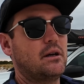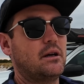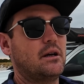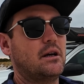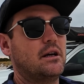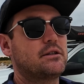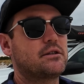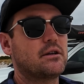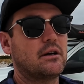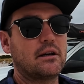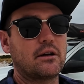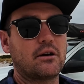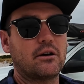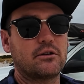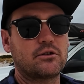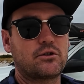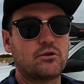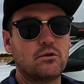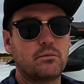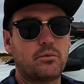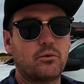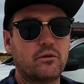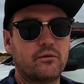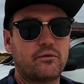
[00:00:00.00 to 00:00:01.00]
It's only got a
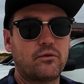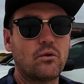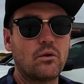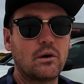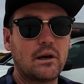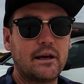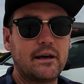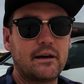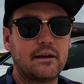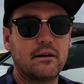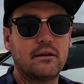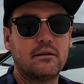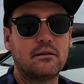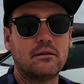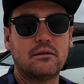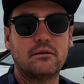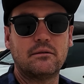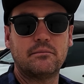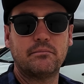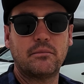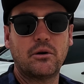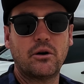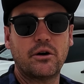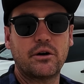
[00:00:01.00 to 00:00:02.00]
2.4 litre
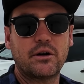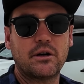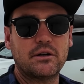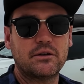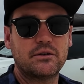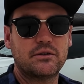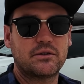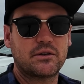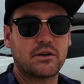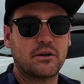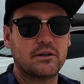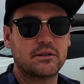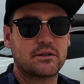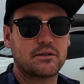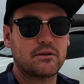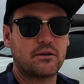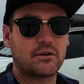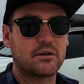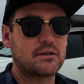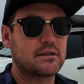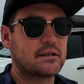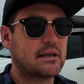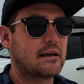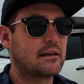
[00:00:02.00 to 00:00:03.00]
motor, so it's
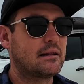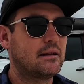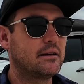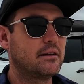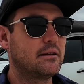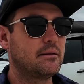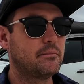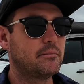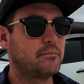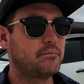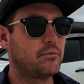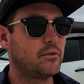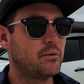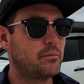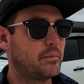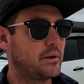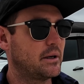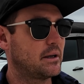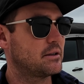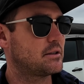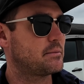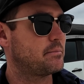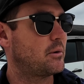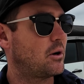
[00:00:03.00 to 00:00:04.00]
not exactly the
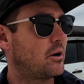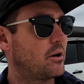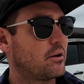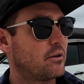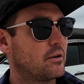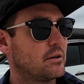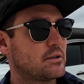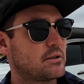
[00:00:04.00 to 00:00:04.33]
biggest motor.